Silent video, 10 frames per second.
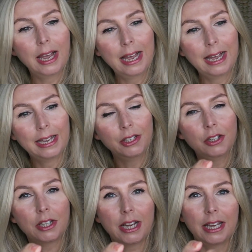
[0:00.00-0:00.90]

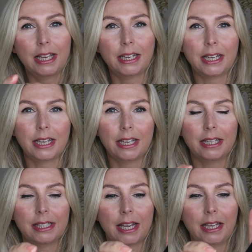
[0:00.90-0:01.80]
and it
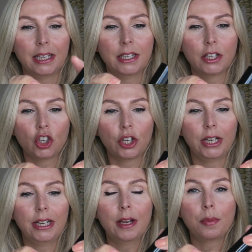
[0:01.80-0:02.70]
is a
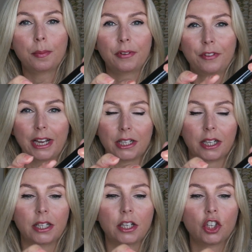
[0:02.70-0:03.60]
conditioning lip
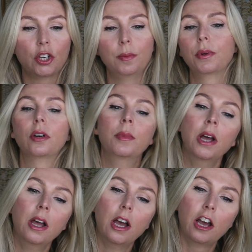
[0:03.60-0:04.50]
perfector conditioning balm.
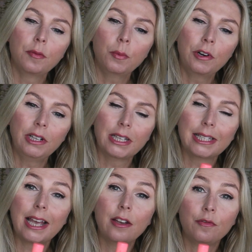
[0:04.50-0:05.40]
I've been wearing
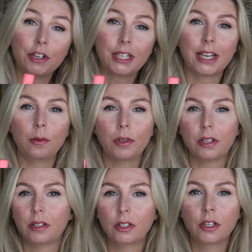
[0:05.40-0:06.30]
this every day
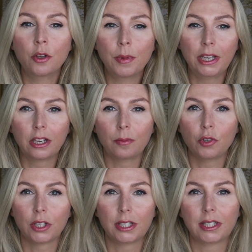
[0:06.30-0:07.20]
with no
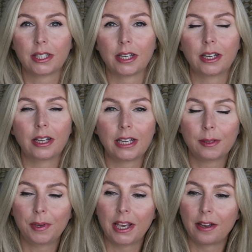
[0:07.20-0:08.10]
makeup, just
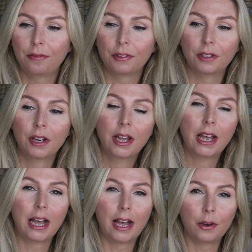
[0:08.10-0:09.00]
SPF, and
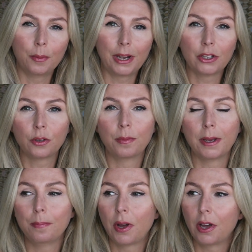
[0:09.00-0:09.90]
out and about on
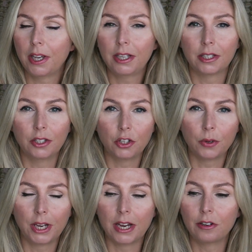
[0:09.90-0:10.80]
my bike and
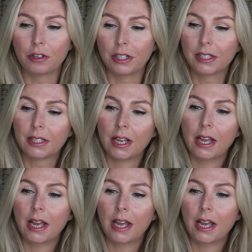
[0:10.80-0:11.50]
doing errands.